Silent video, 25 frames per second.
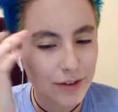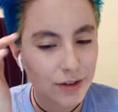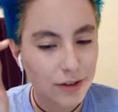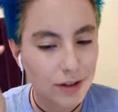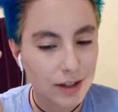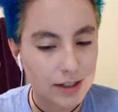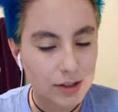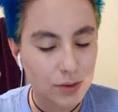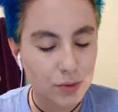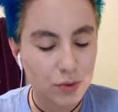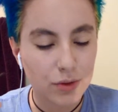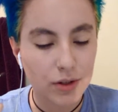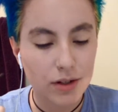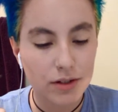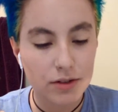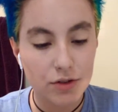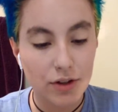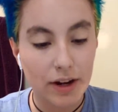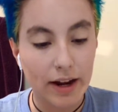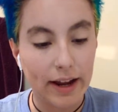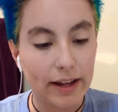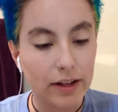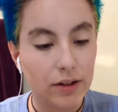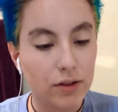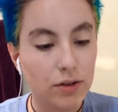They're like
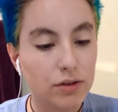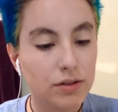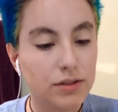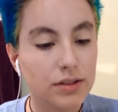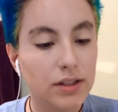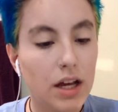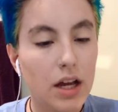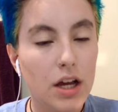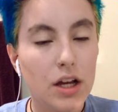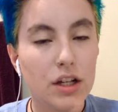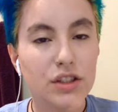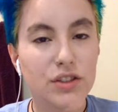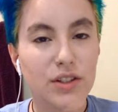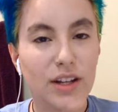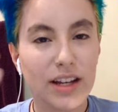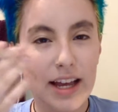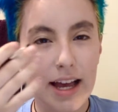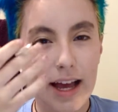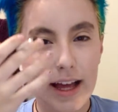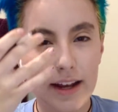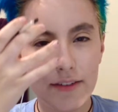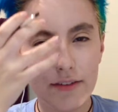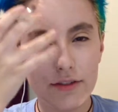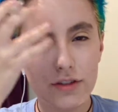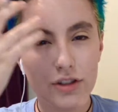triangles, so I
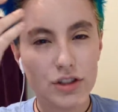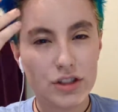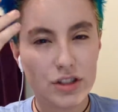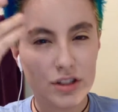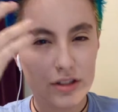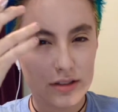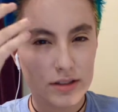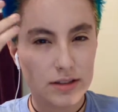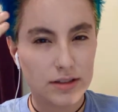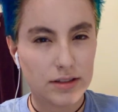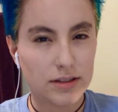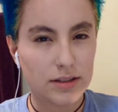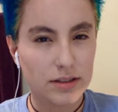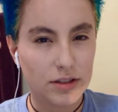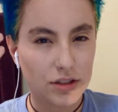kind of just